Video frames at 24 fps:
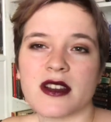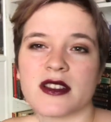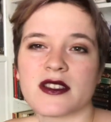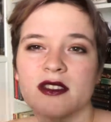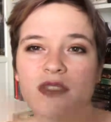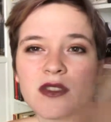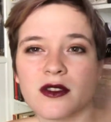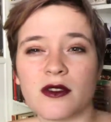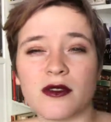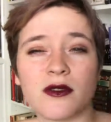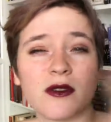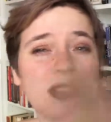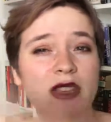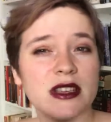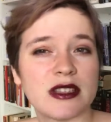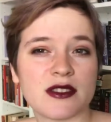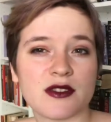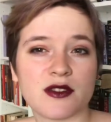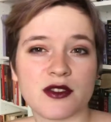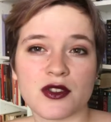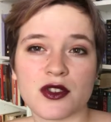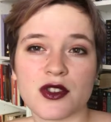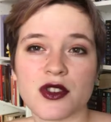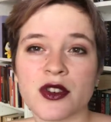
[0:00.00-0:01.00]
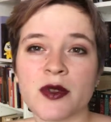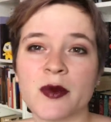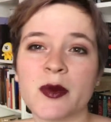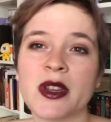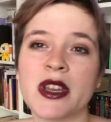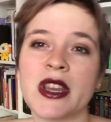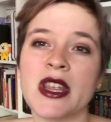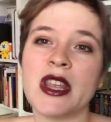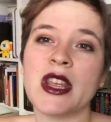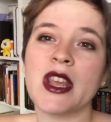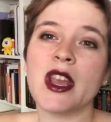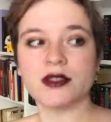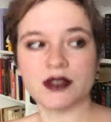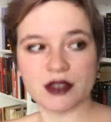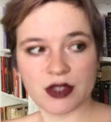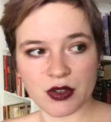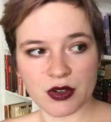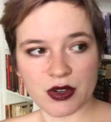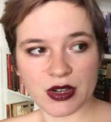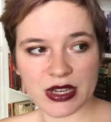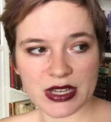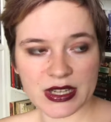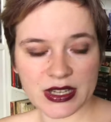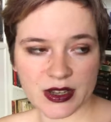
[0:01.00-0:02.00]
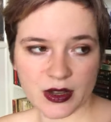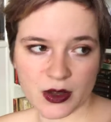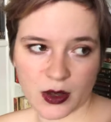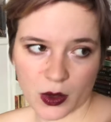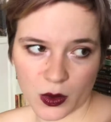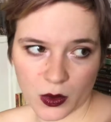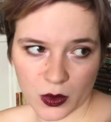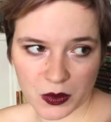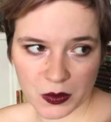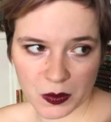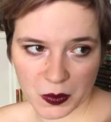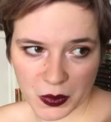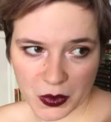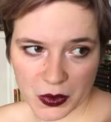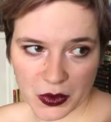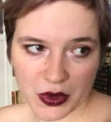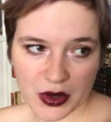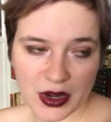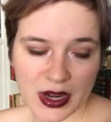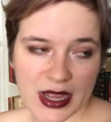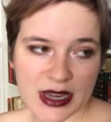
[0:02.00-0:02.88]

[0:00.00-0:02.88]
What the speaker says: so Eastern Germany, during the Cold War.